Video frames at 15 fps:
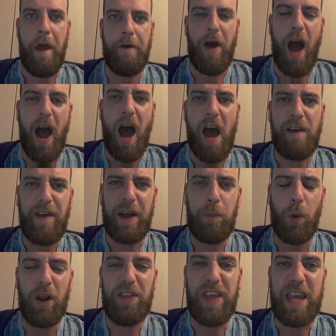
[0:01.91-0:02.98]
I've
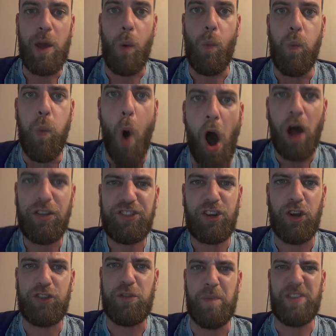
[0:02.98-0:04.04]
had one of the
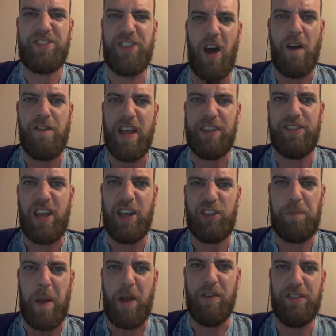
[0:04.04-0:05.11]
worst customer service
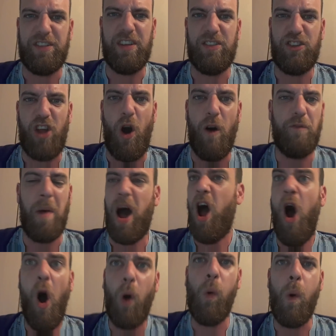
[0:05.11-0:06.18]
experiences of
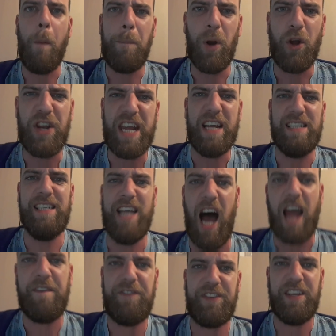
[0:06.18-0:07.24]
my whole bloody
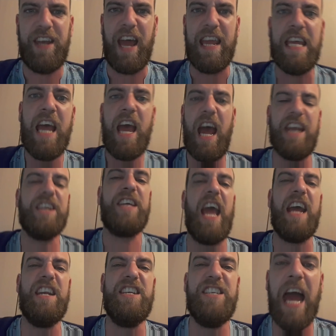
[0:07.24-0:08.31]
life today, and you're
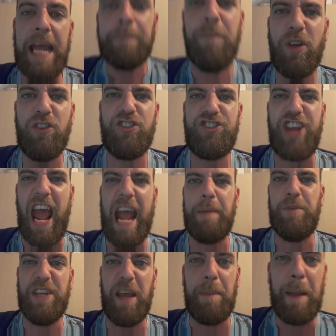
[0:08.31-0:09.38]
getting named and
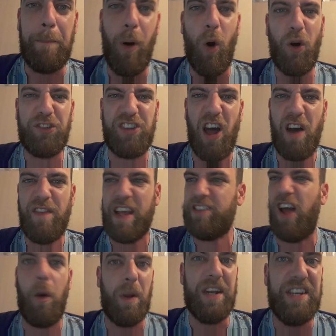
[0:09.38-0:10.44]
shamed. You give me poor
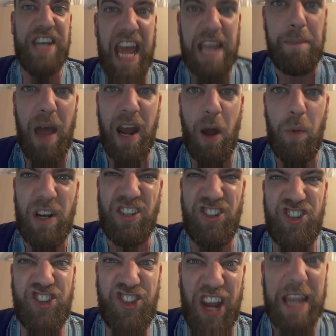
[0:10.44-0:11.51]
service, I will name and I will
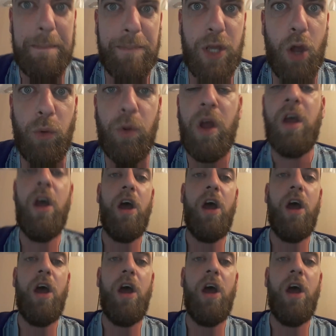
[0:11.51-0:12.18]
shame you.